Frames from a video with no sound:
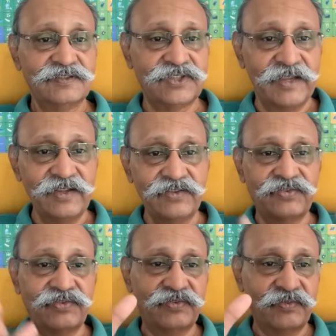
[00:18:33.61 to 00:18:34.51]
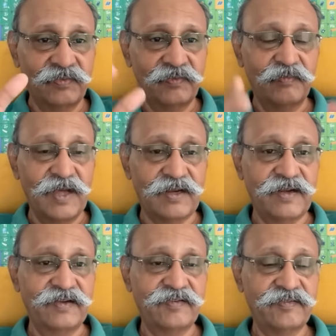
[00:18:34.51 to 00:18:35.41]
Chinese
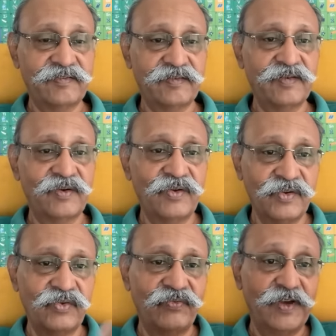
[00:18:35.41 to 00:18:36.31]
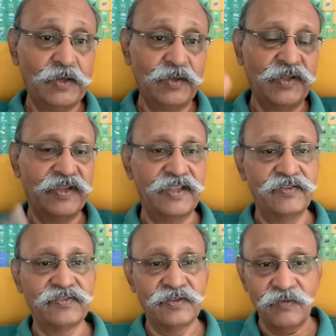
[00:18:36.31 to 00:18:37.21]
markets, you went to the east.